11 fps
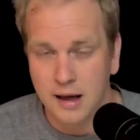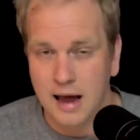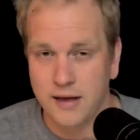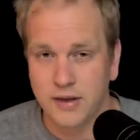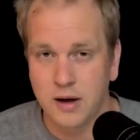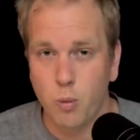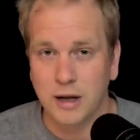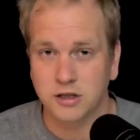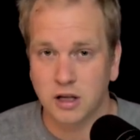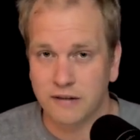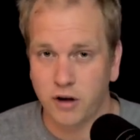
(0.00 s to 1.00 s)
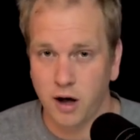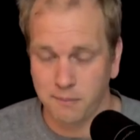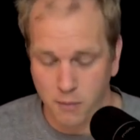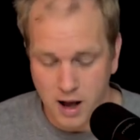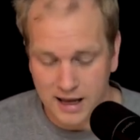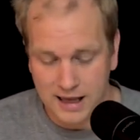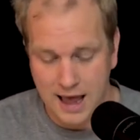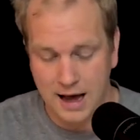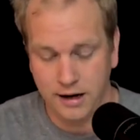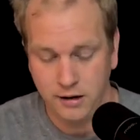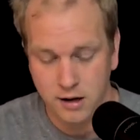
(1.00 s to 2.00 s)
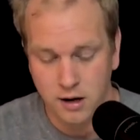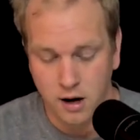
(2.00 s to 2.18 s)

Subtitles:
And then once I've got my count,